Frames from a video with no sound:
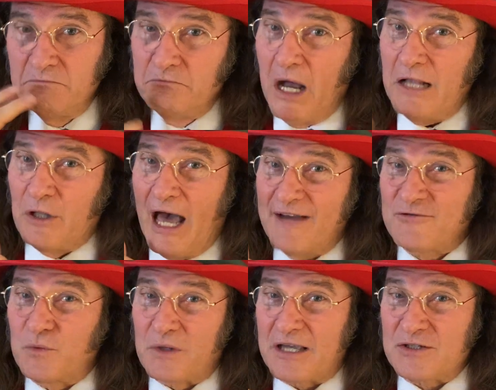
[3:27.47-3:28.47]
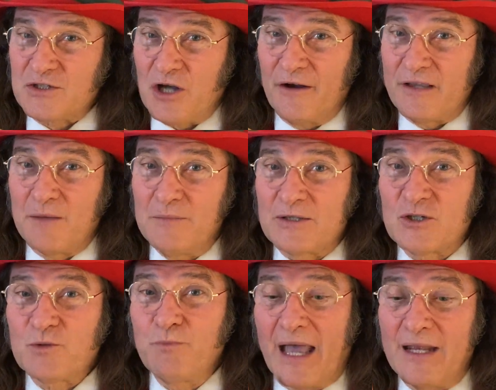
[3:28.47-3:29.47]
I laughed when I saw him in
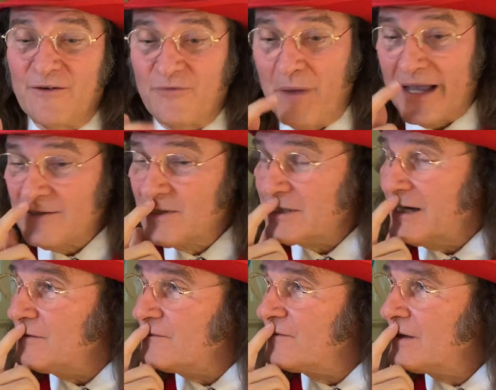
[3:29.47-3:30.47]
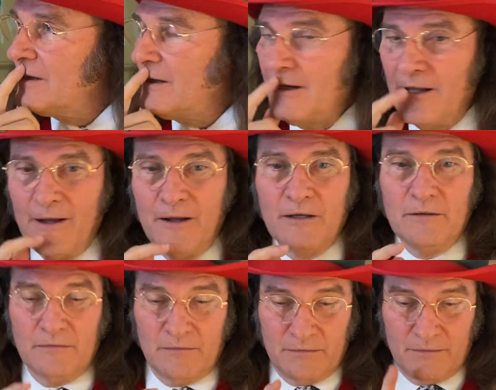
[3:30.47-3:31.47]
spite of myself.
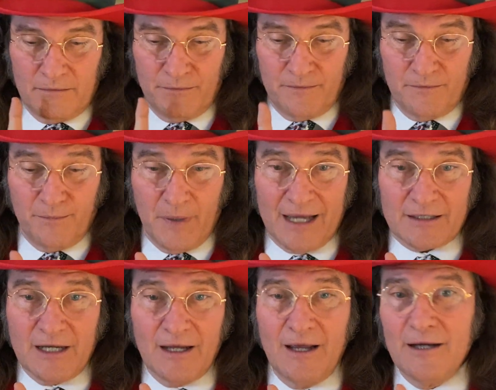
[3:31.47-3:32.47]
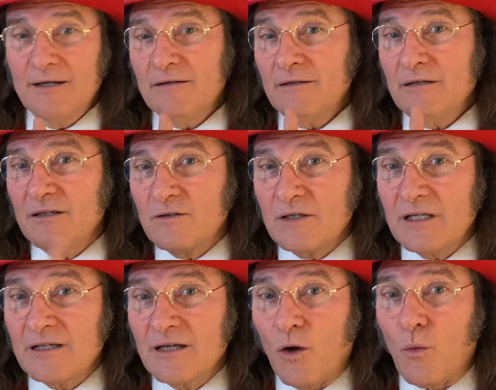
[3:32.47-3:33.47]
But
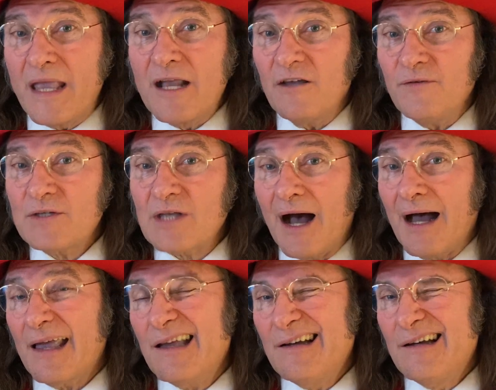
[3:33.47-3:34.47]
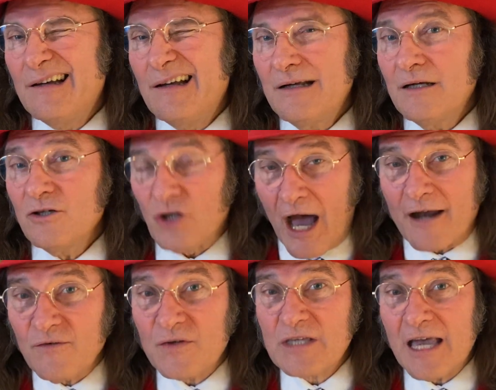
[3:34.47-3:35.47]
a wink of his eye, nod
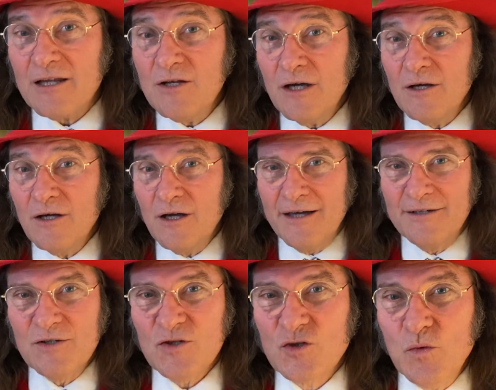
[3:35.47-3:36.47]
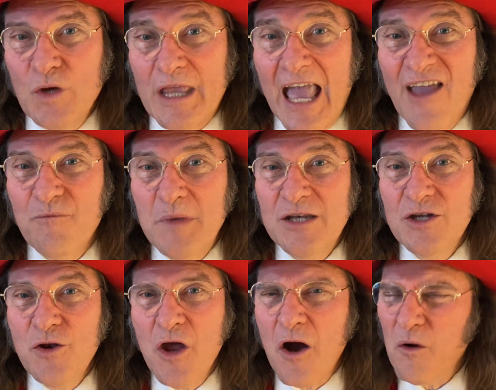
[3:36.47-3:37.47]
of his head, soon gave me to
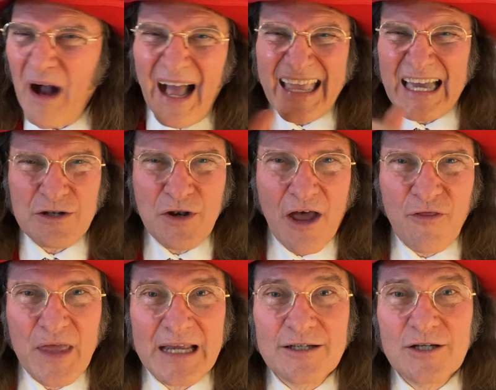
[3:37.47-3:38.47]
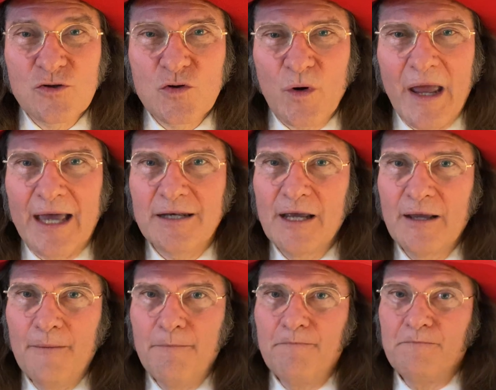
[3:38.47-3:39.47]
know I had nothing to dread.
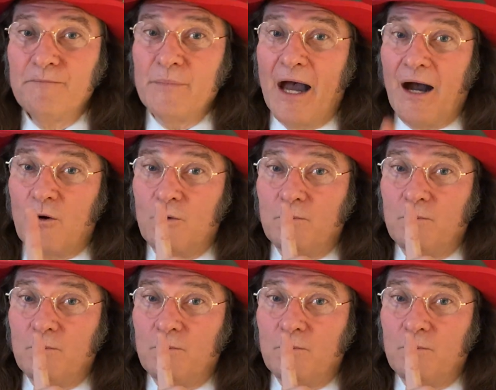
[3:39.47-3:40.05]
Now,